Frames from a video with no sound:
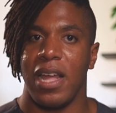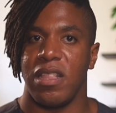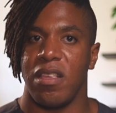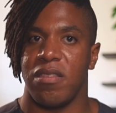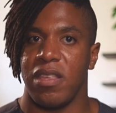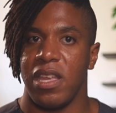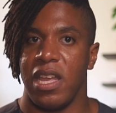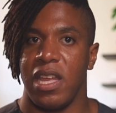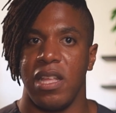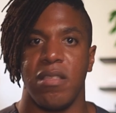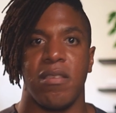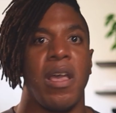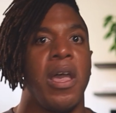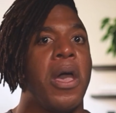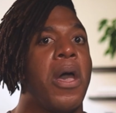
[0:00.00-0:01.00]
the scenes,
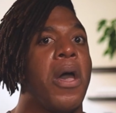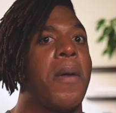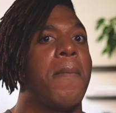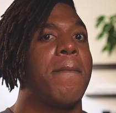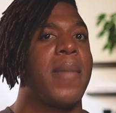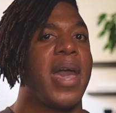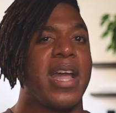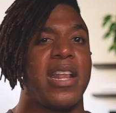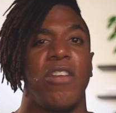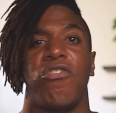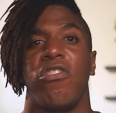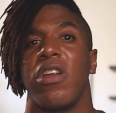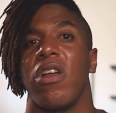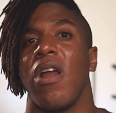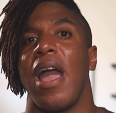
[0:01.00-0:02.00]

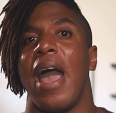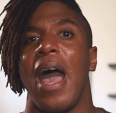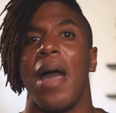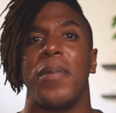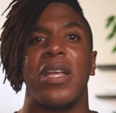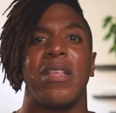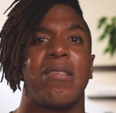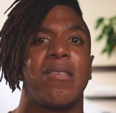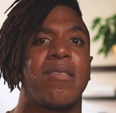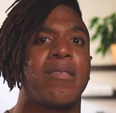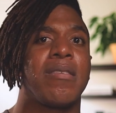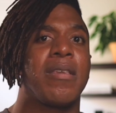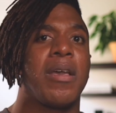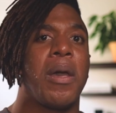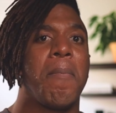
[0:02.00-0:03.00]
managing your
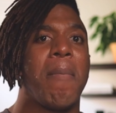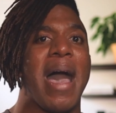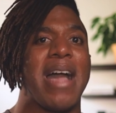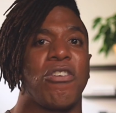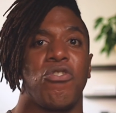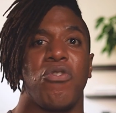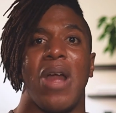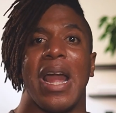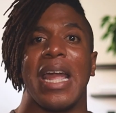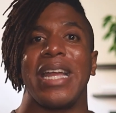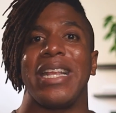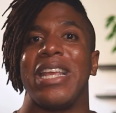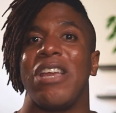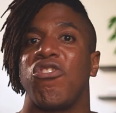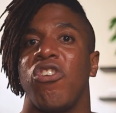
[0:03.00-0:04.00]
habits, pattern
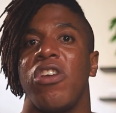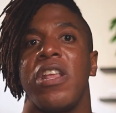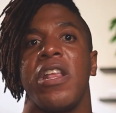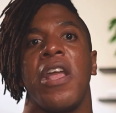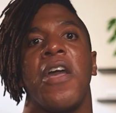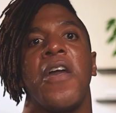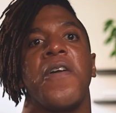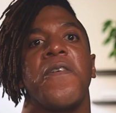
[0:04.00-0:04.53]
recognition,